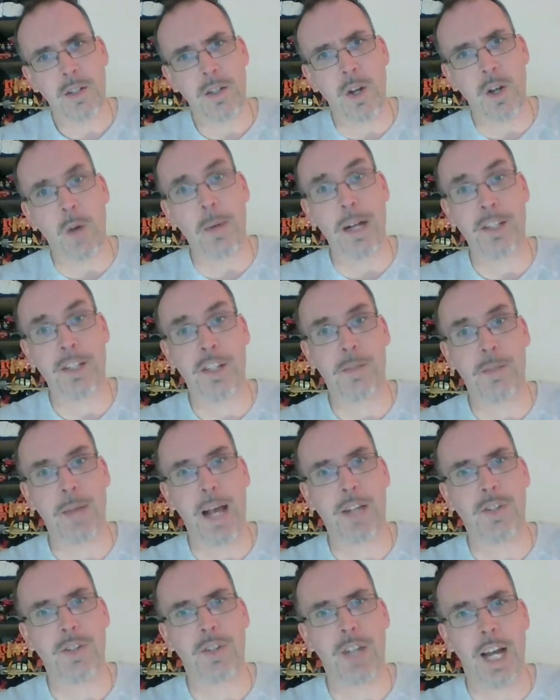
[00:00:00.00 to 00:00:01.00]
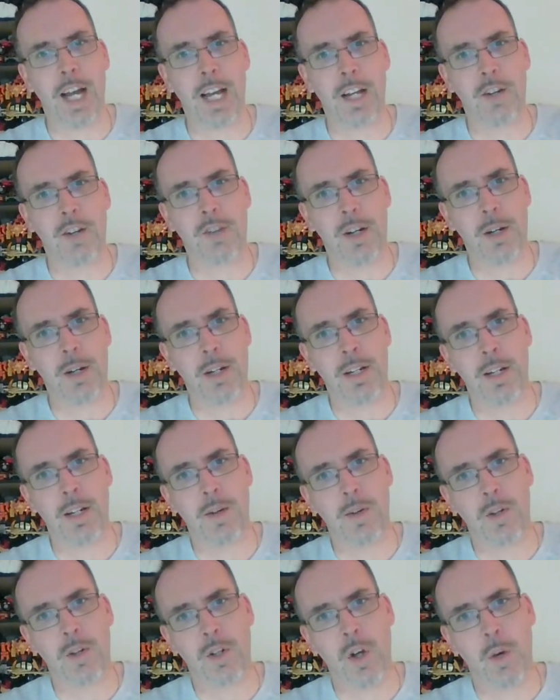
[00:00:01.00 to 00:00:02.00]
GoBots is Masters. I agree.
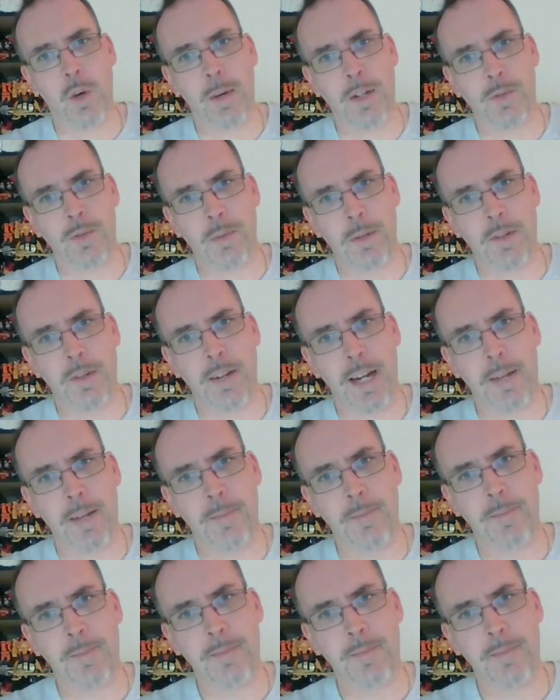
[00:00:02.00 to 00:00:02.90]
GoBots would be great.